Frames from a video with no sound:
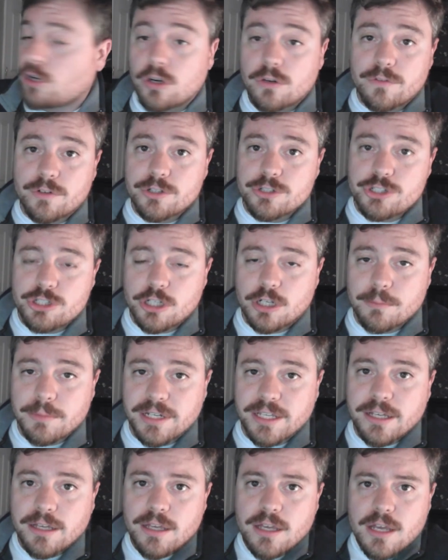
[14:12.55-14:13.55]
Over
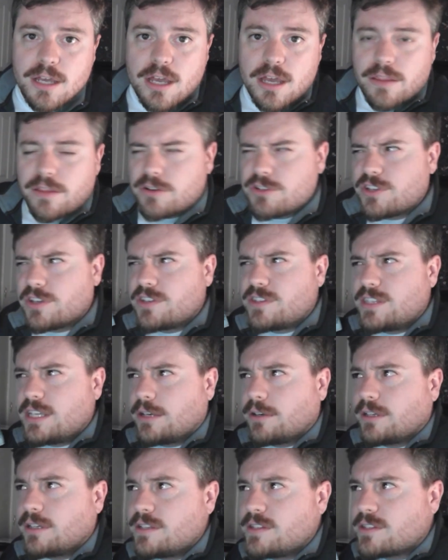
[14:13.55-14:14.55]
Germany. There's a
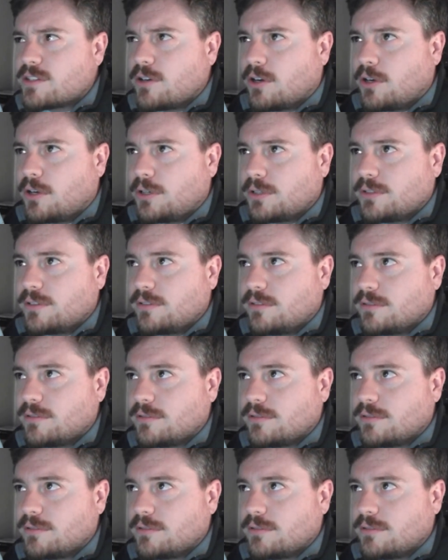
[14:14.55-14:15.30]
series called